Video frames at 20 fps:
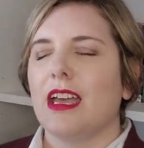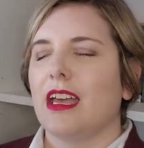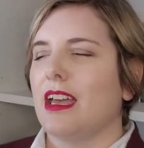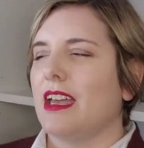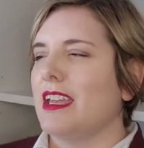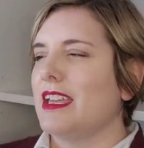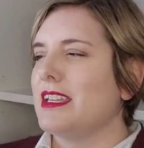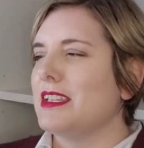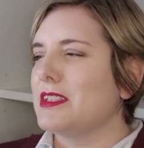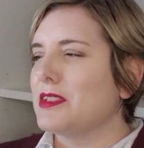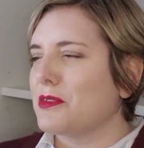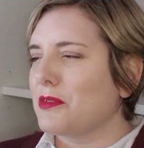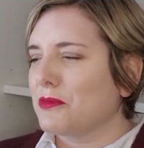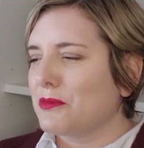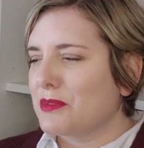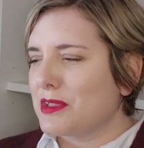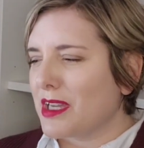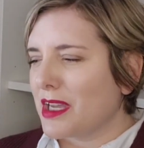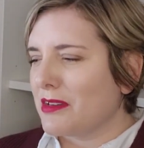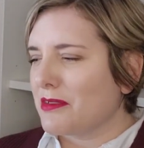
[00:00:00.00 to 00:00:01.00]
It's
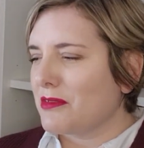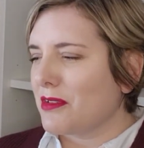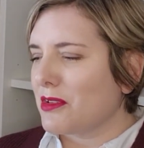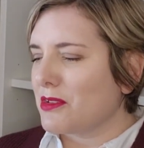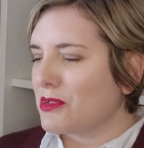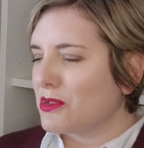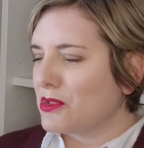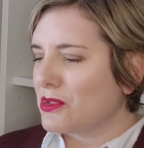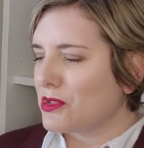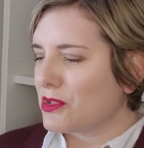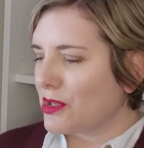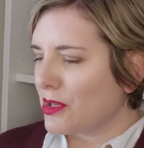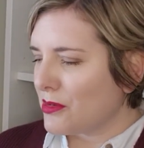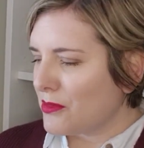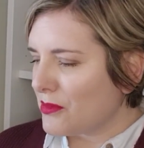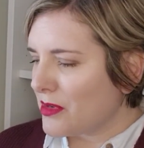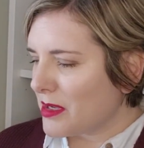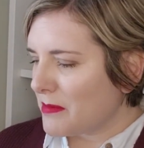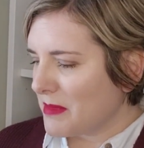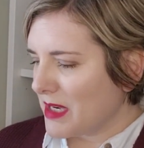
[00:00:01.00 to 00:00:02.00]
done so
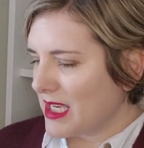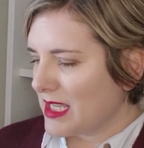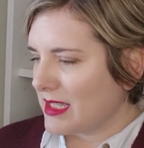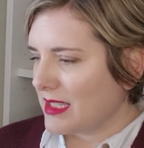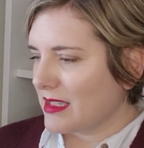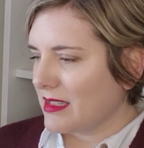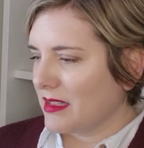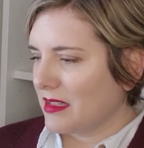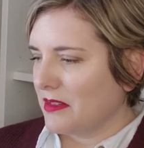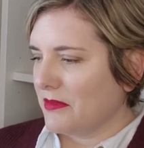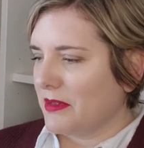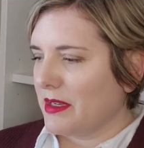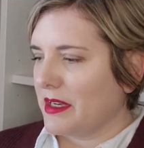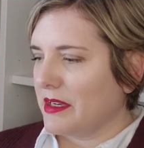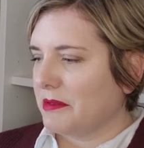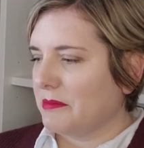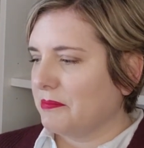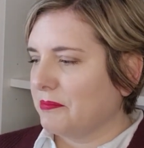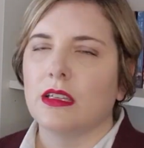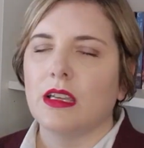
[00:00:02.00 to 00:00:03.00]
amazingly
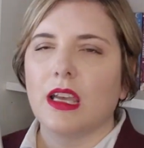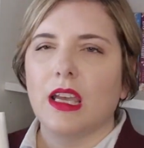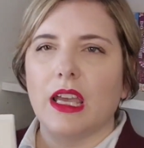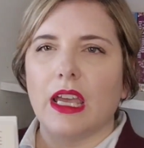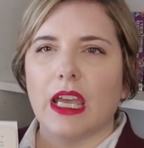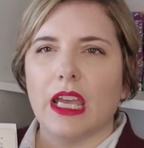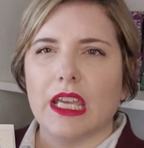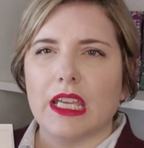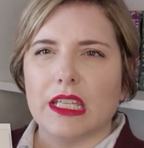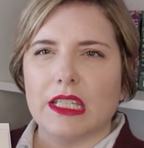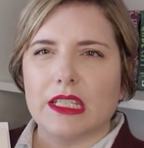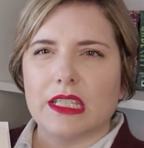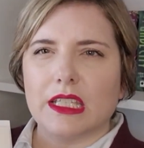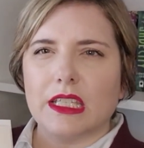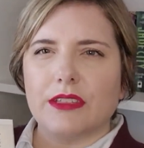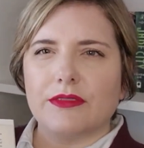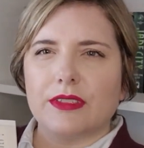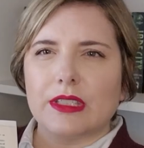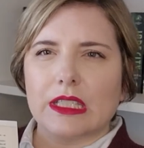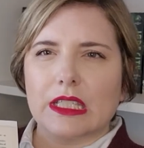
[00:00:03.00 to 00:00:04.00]
well. And
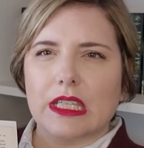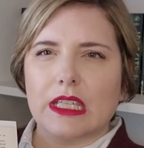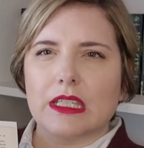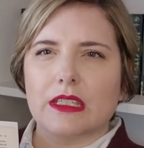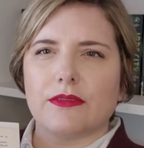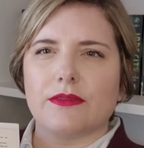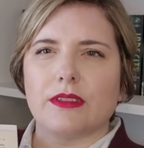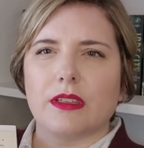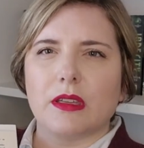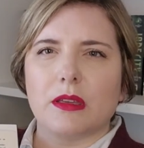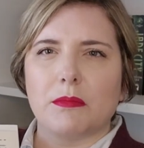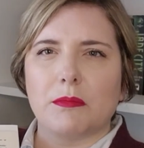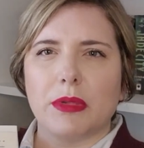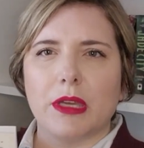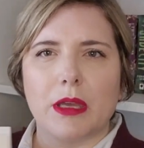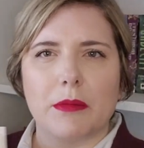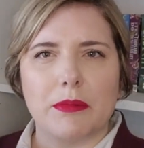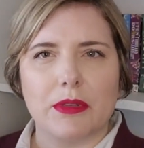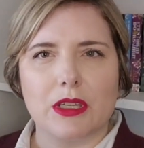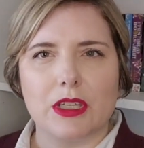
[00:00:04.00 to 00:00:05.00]
even kind of like
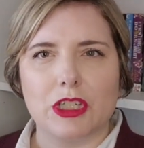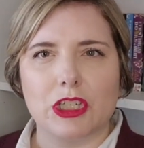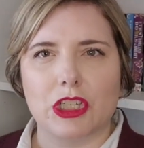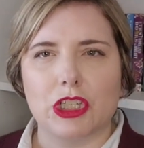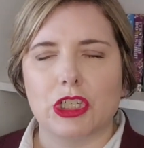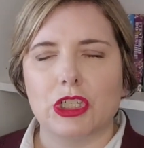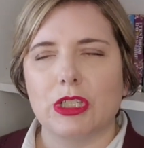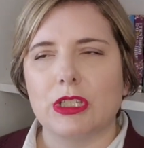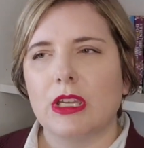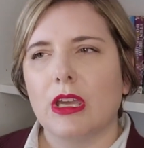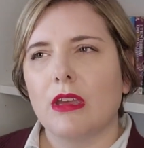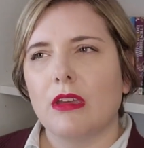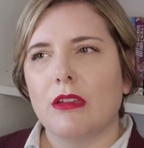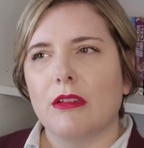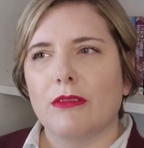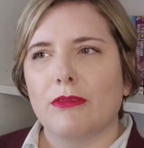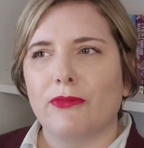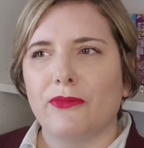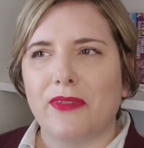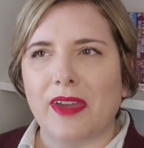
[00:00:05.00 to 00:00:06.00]
published
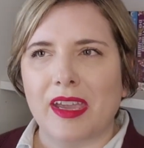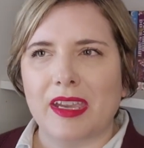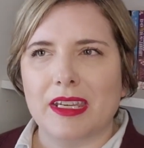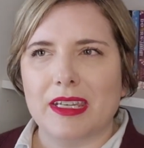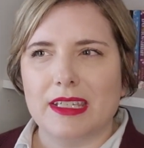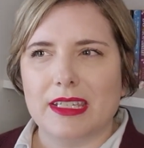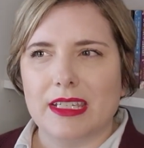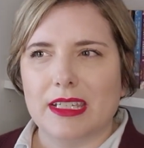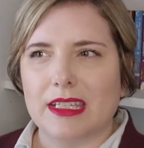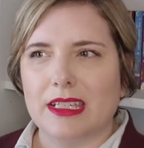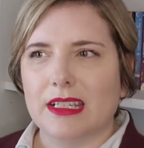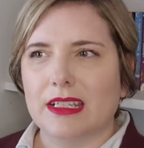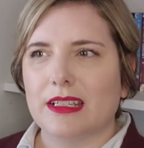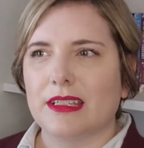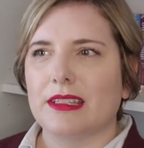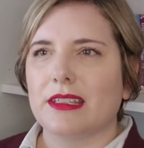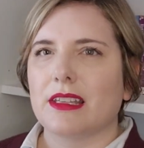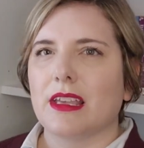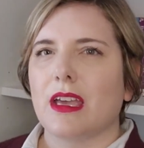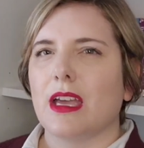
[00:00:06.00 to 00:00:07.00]

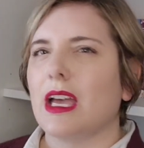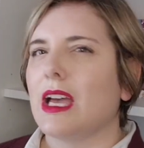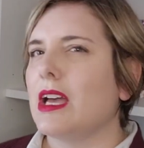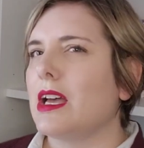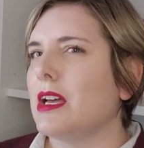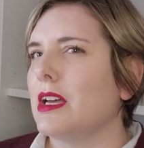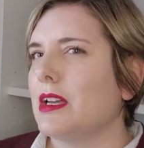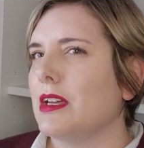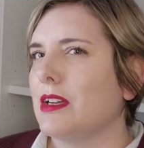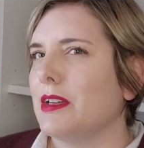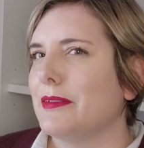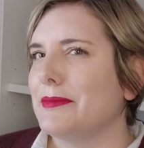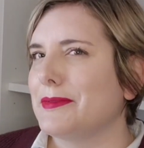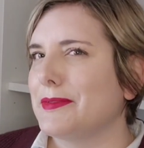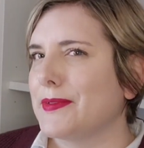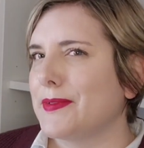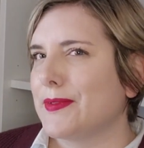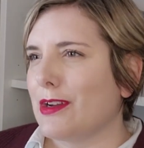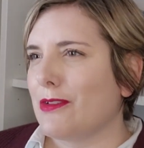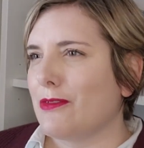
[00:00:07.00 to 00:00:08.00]
findings of
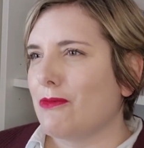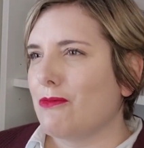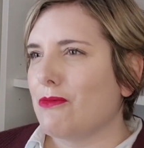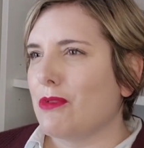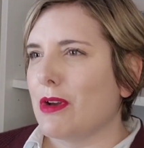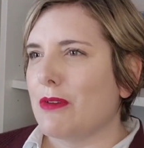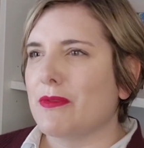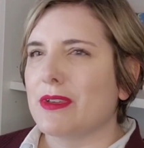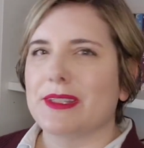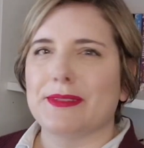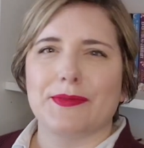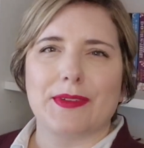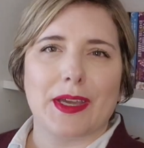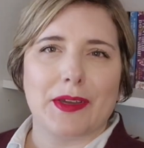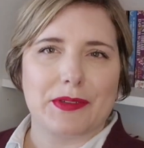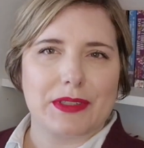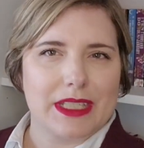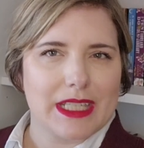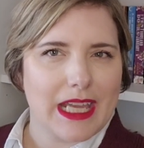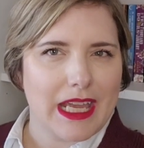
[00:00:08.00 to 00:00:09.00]
what was
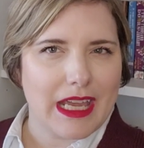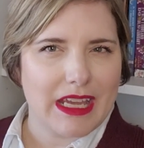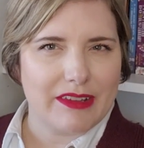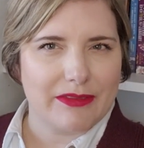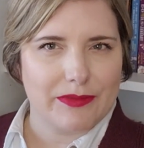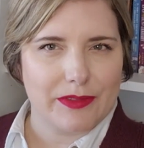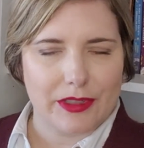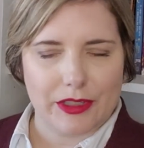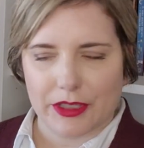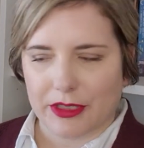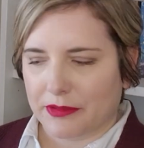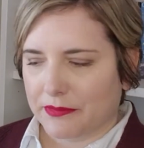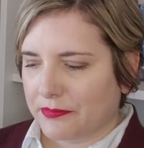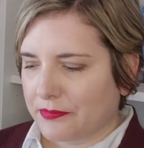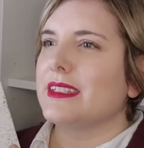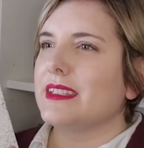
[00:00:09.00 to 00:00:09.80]
found after.